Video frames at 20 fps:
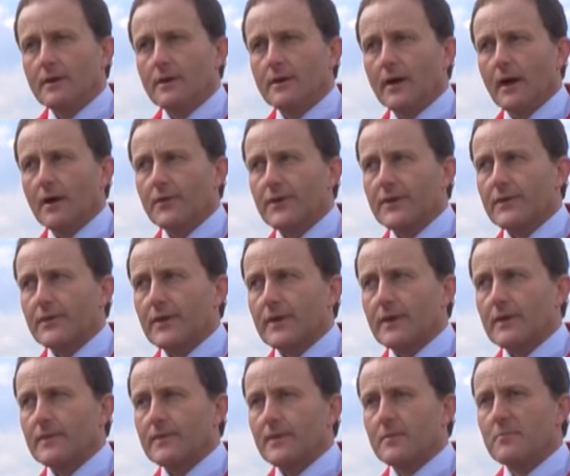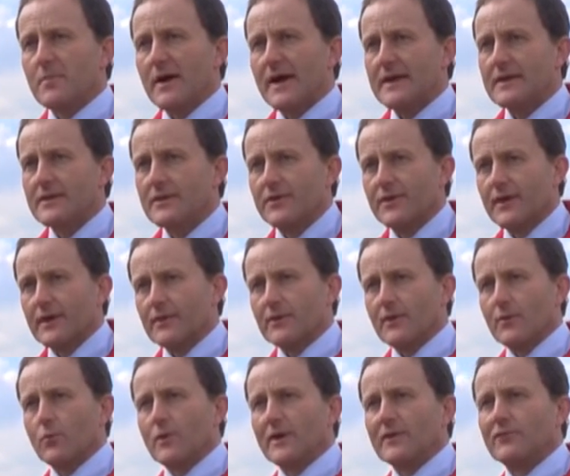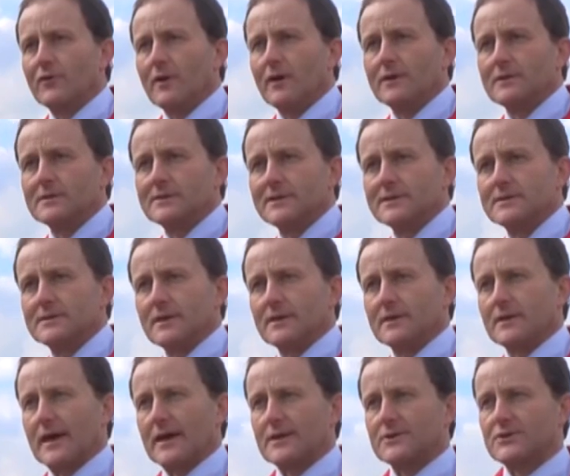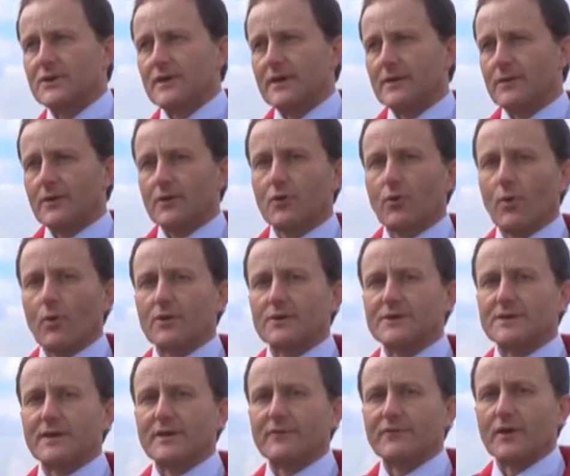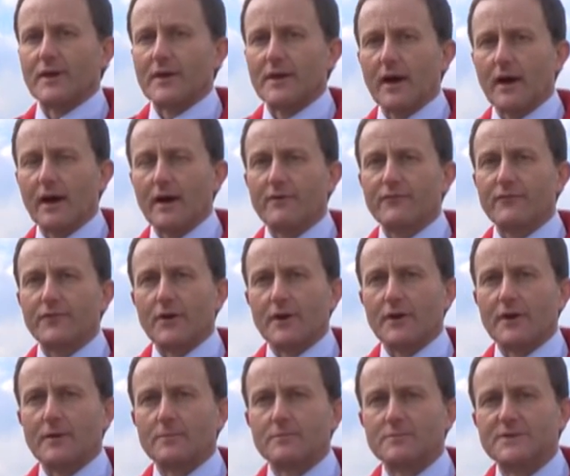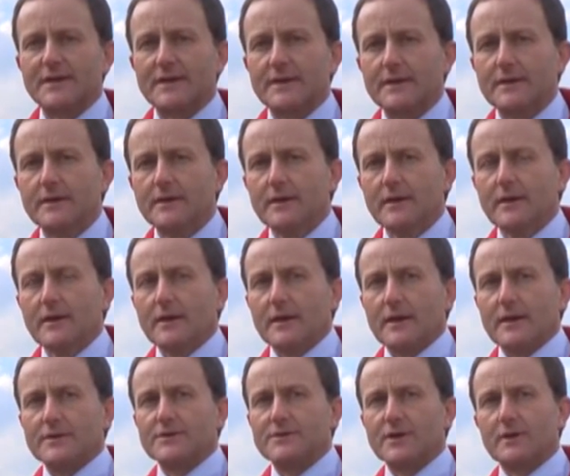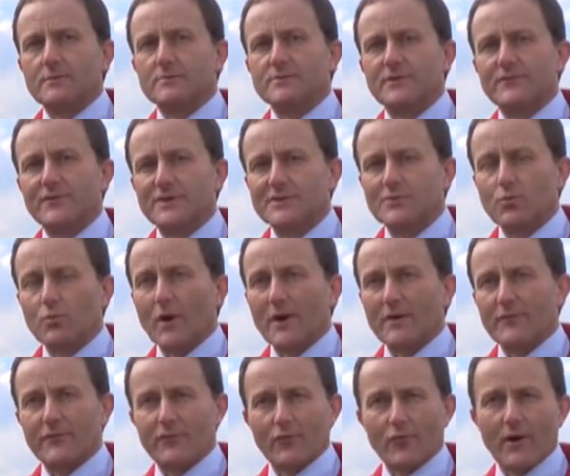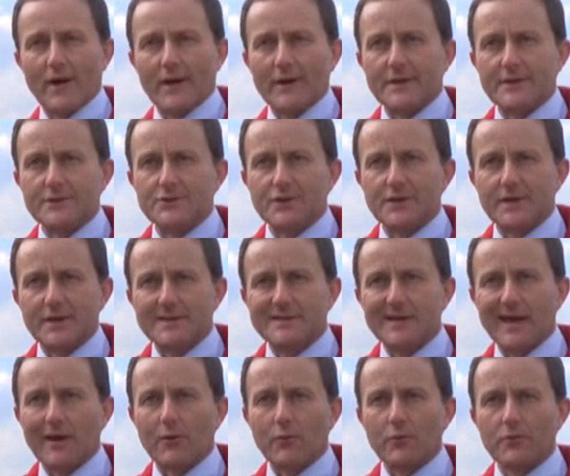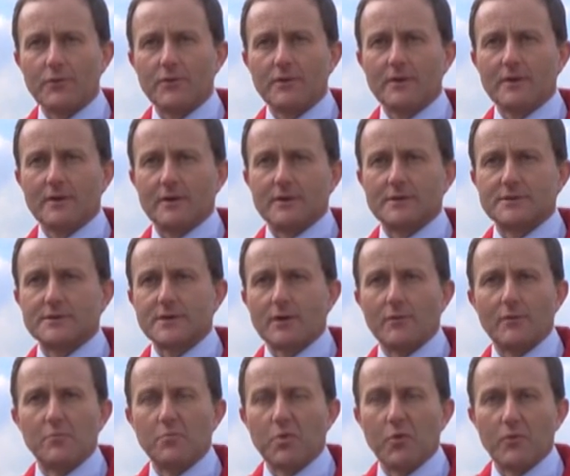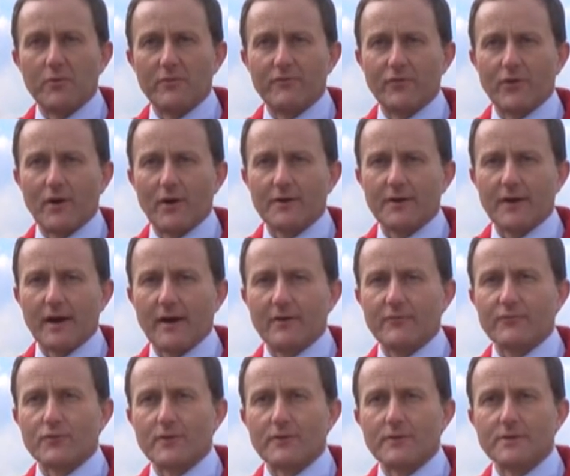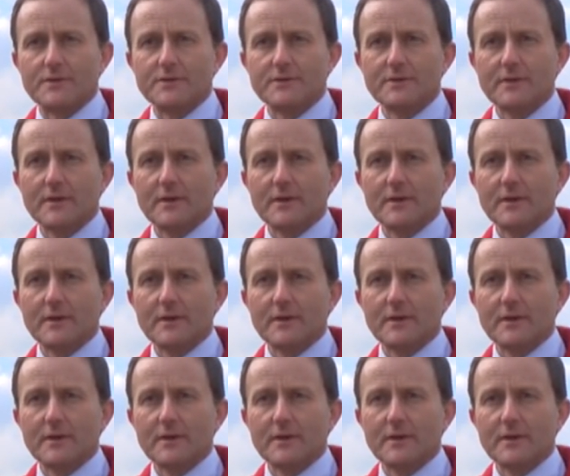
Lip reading: I think the main thing that we've learned is that actually the quality of the calf that comes in terms of its weight for age and its health are so important for our calf rearers.